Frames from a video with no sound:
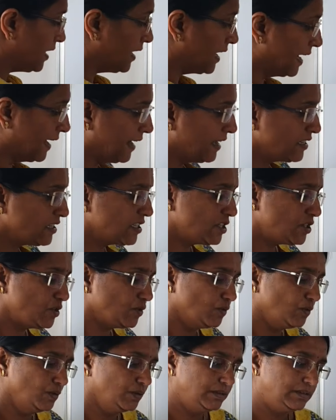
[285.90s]
Correct
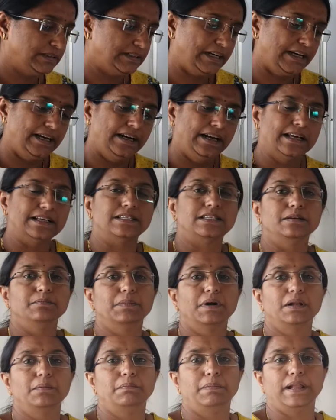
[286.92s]
to 3
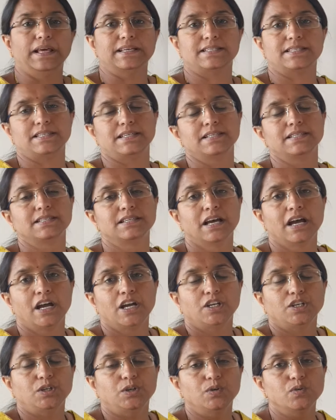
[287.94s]
decimal places
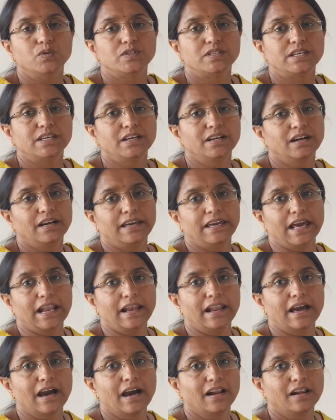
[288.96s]
using
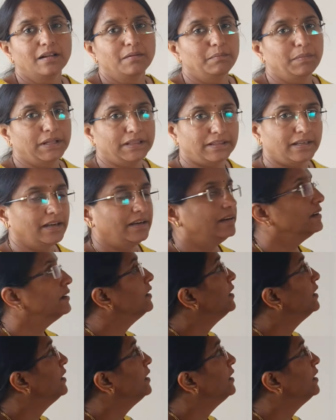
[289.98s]
NR method.